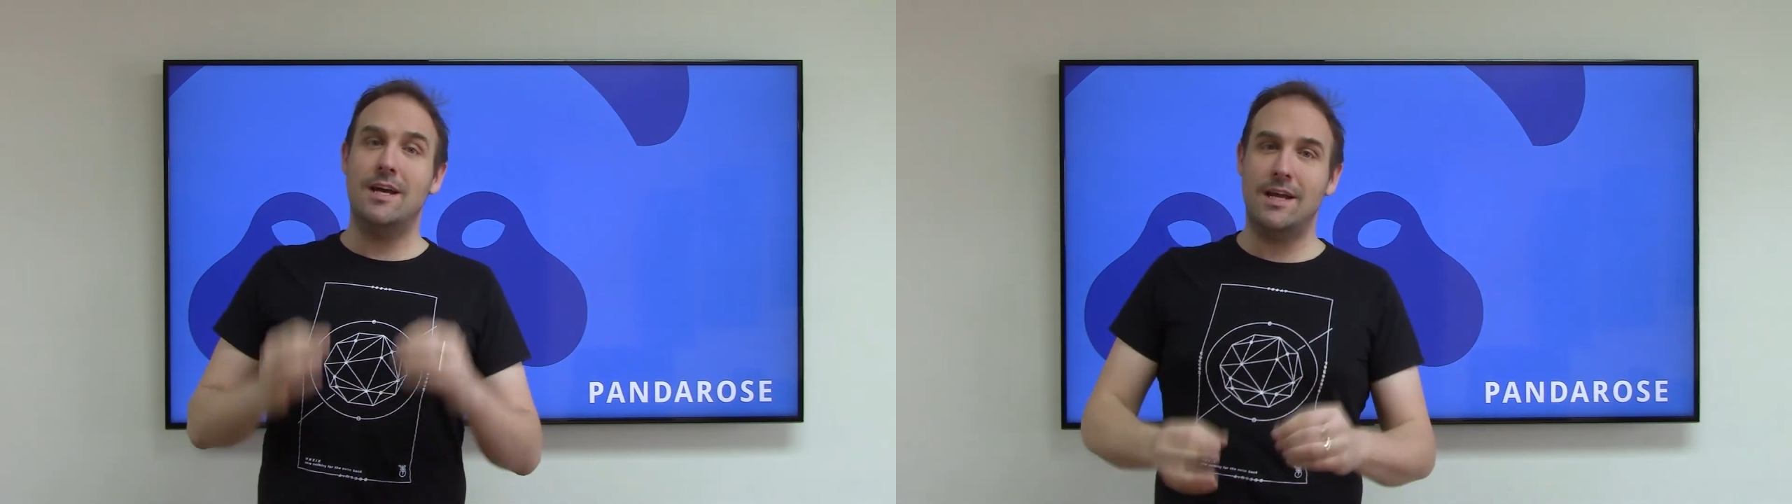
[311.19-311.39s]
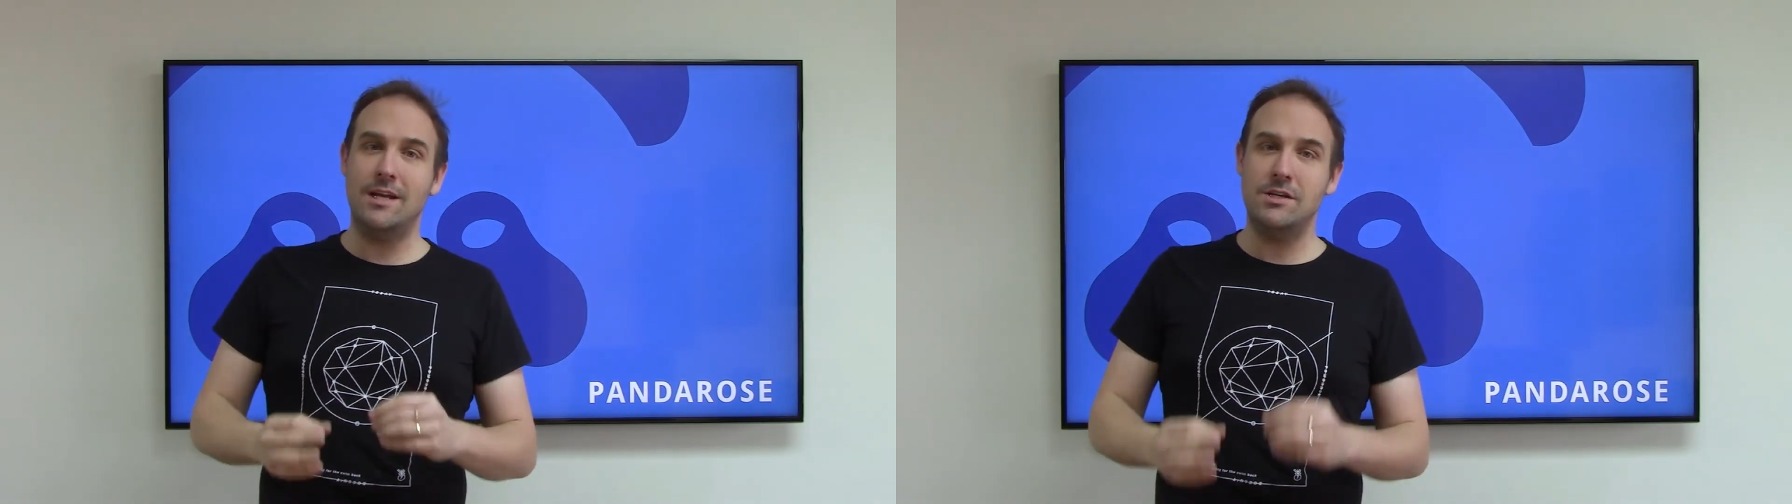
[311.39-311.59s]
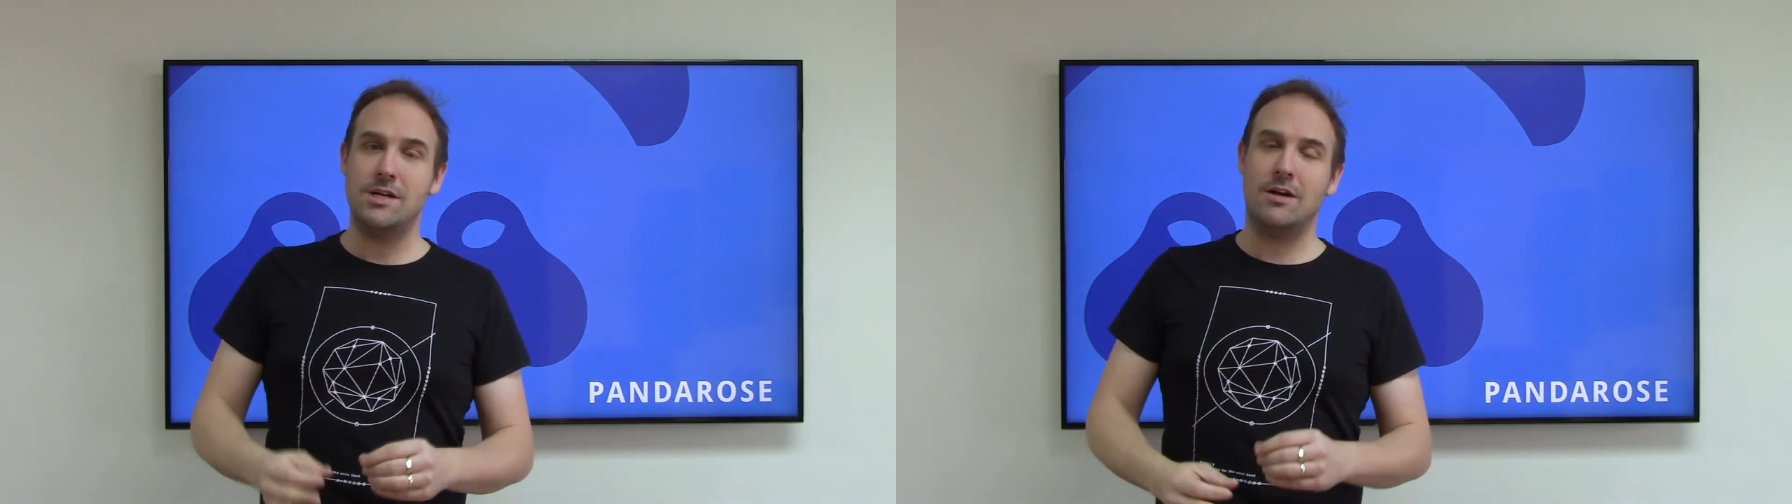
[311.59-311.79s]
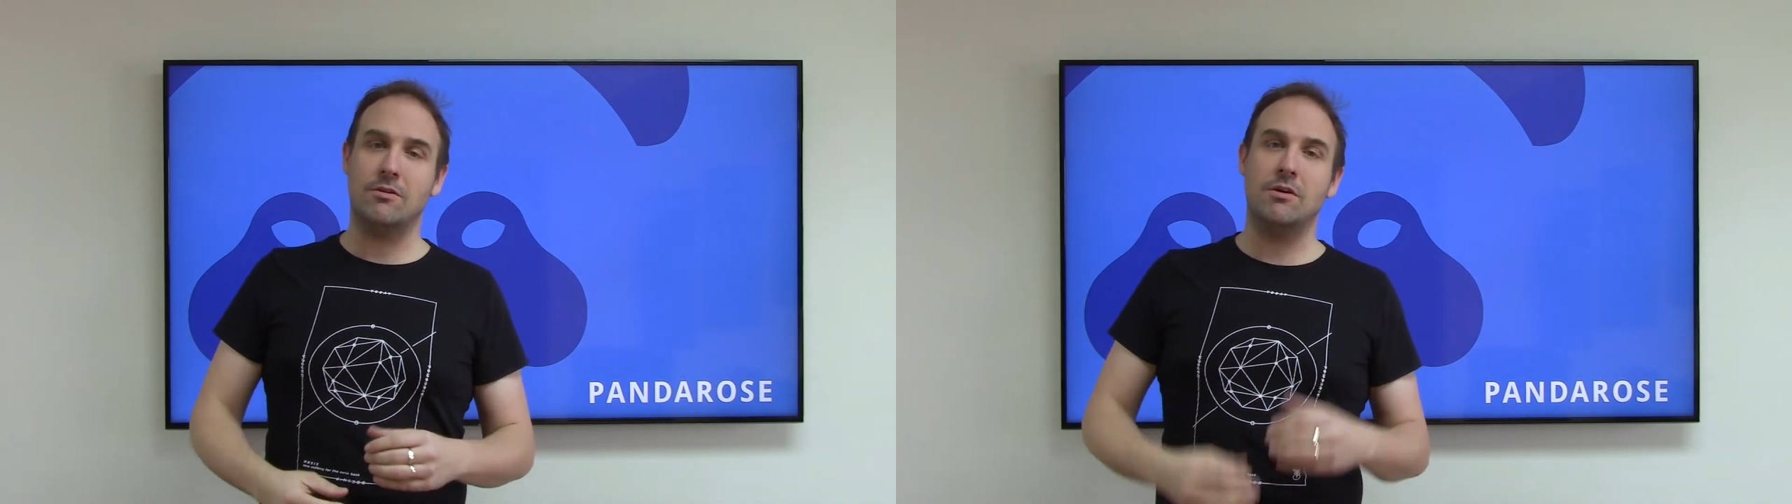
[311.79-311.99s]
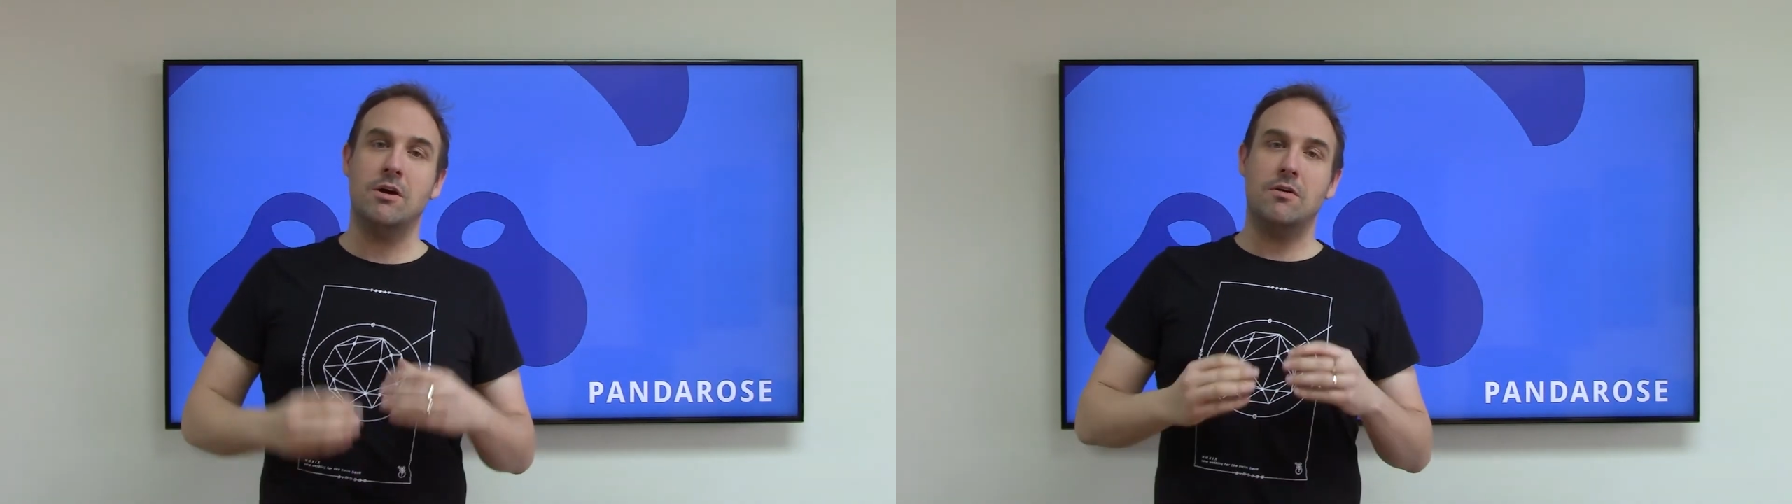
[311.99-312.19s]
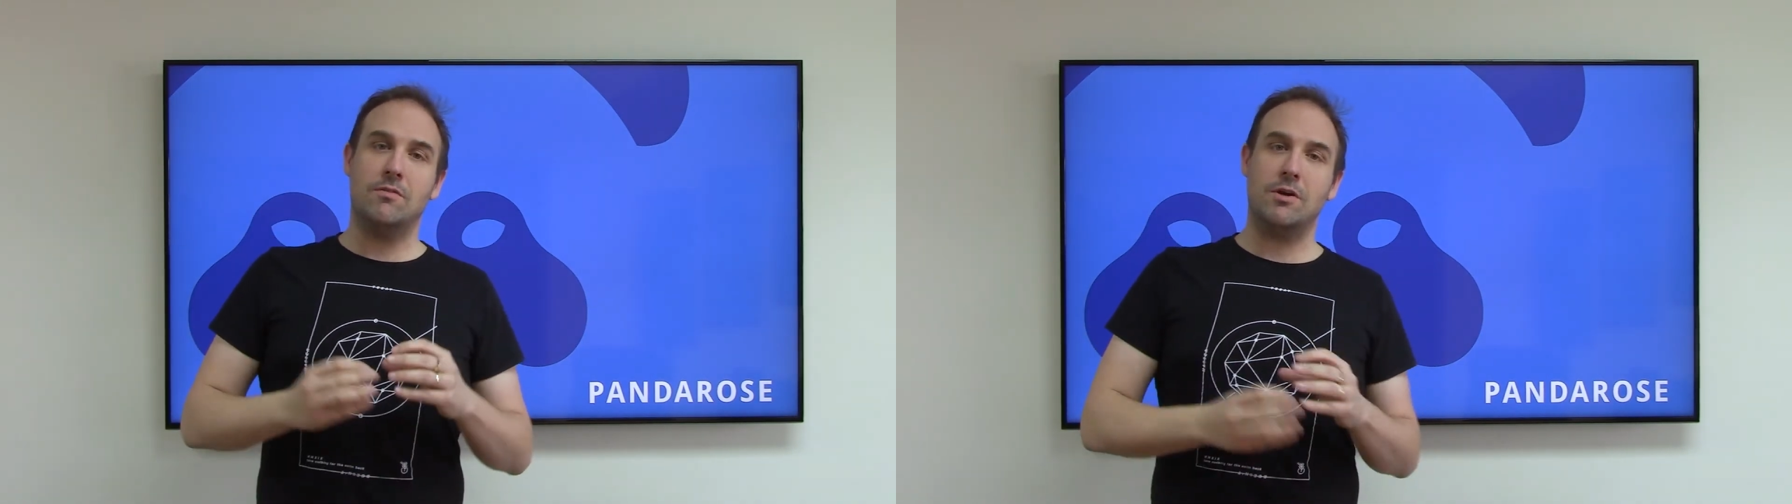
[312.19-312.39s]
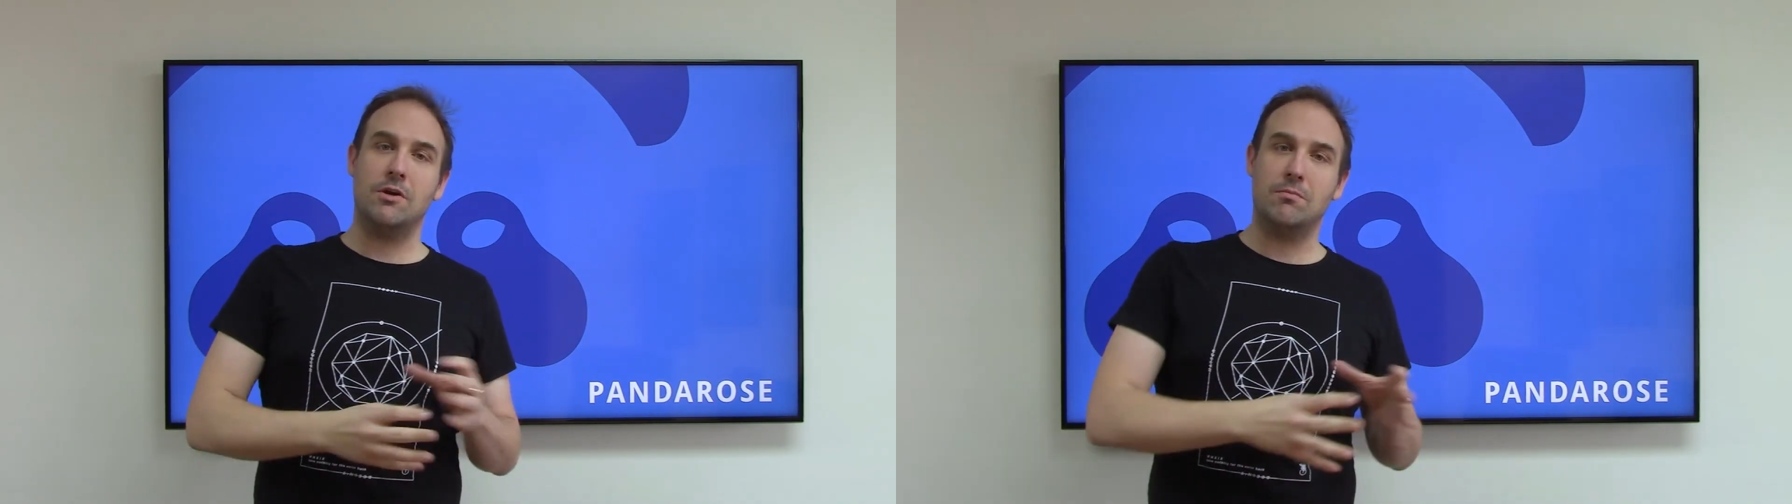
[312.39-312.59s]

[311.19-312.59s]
in general for your